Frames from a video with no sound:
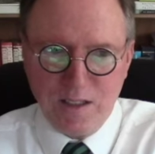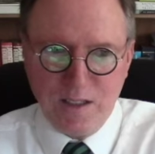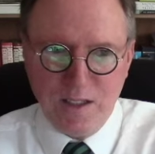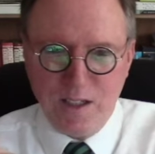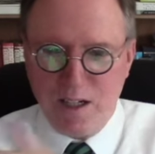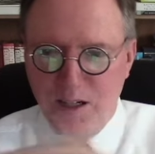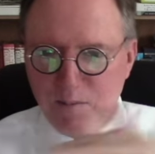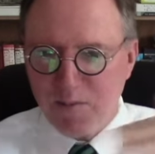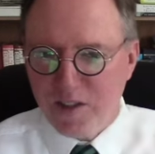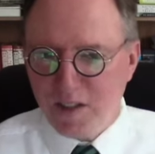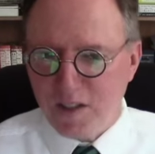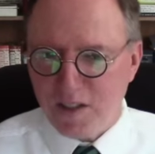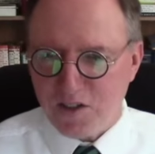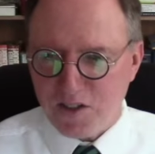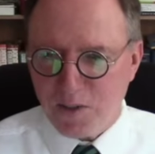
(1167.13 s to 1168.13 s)
Um,
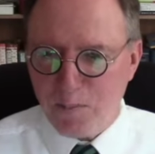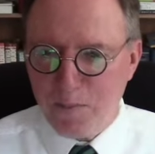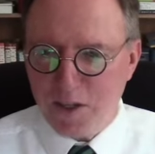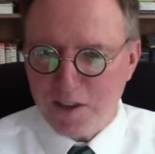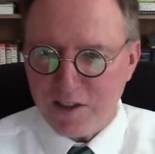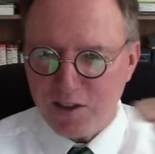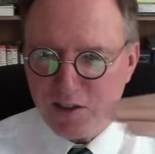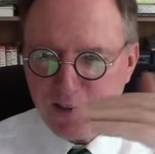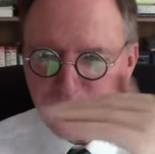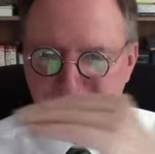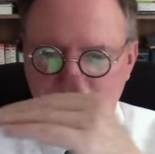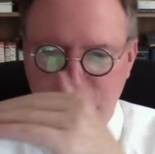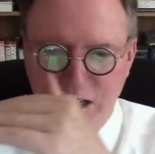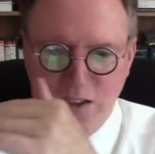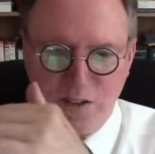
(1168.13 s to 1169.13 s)
There's a mythical
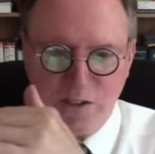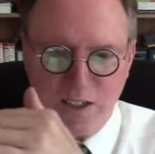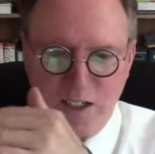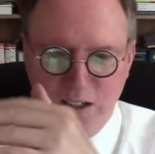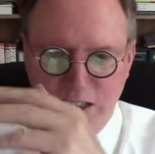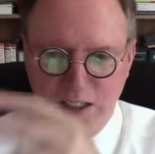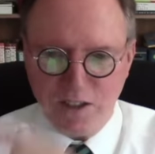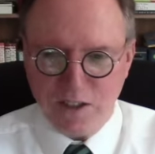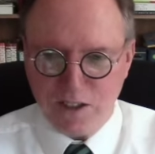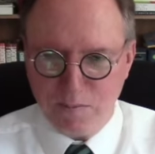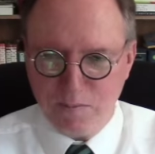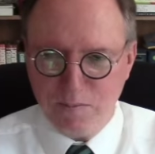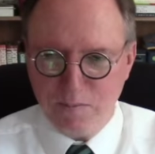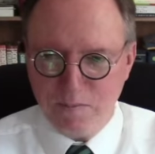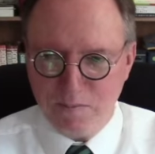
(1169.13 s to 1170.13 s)
value there that you
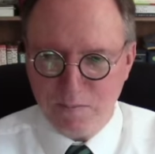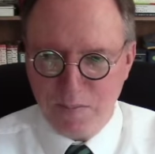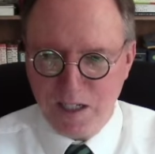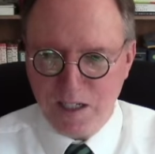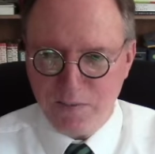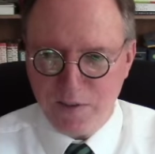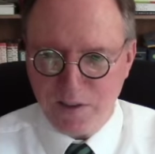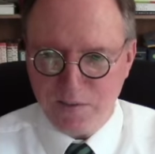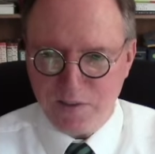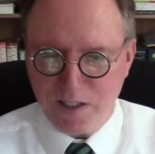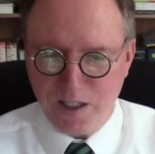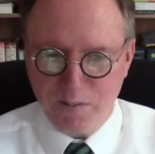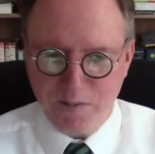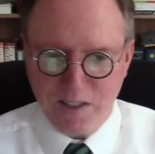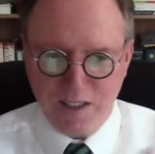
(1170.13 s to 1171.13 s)
can benefit
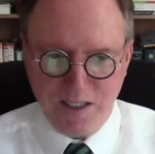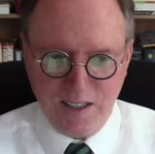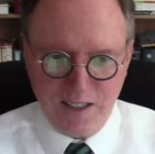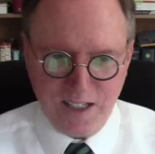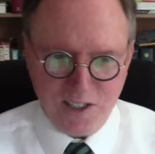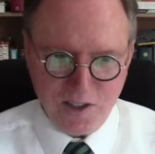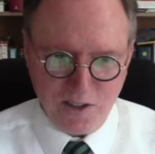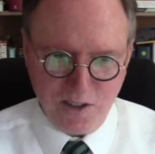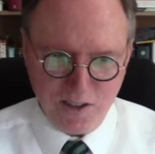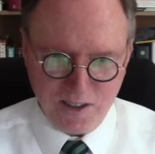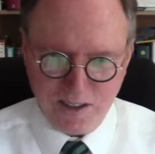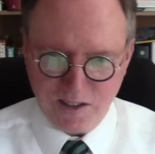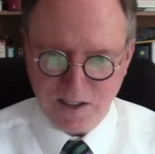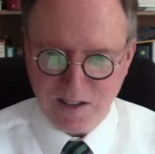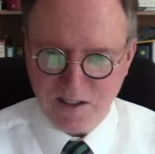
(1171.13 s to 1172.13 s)
from, and, and that's all that
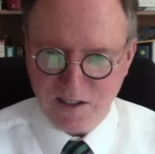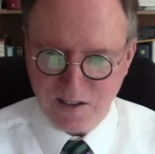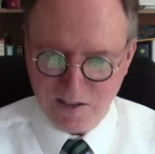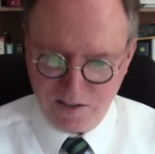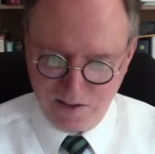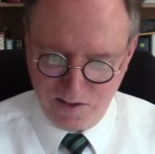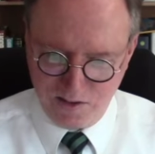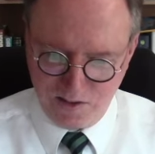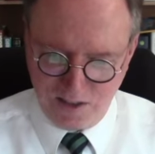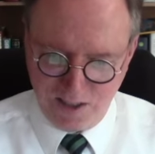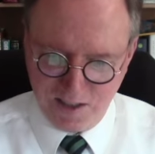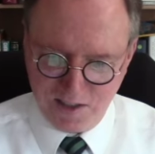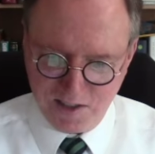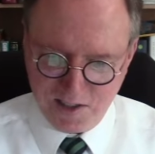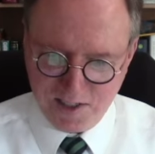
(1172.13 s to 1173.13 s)
they're, they're
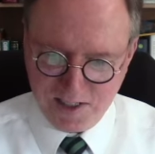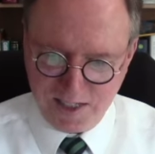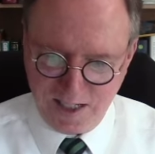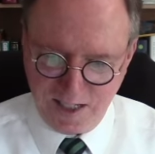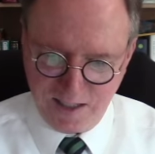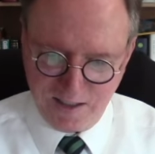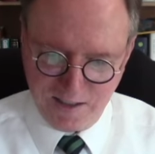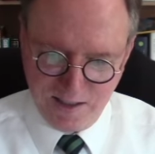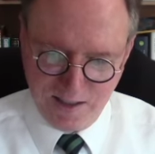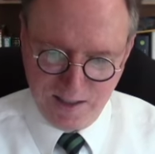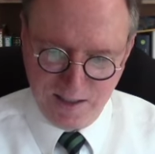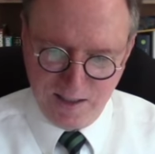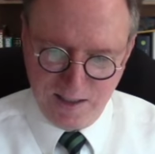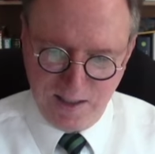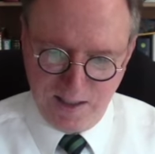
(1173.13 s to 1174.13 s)
trying to say.
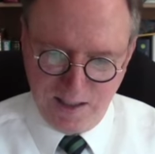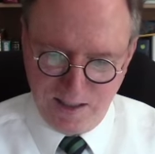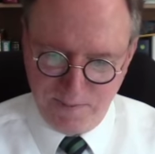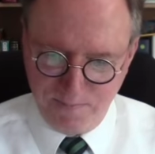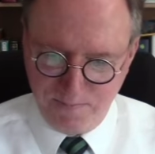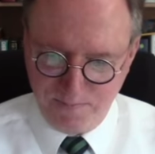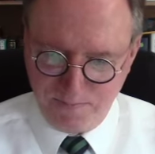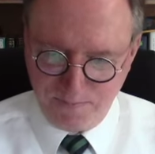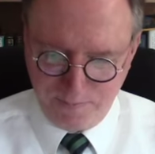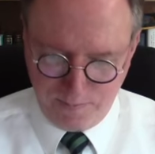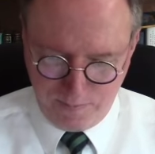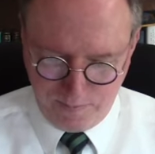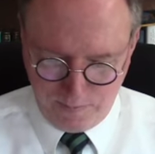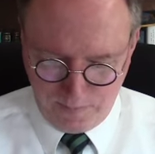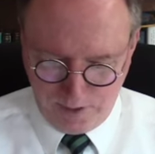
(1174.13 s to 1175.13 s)
Um,
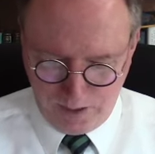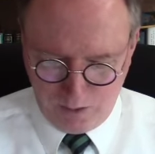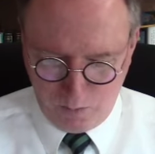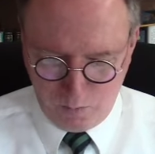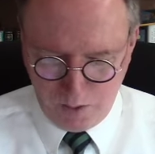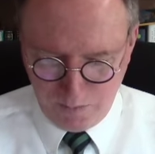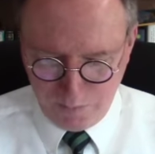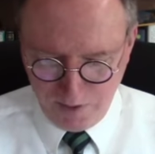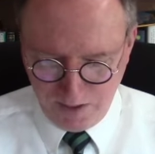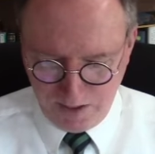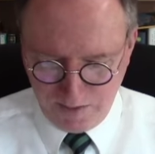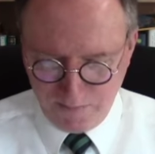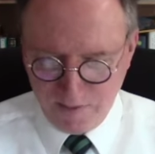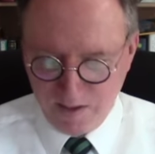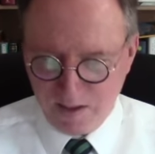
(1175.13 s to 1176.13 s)
uh, we believe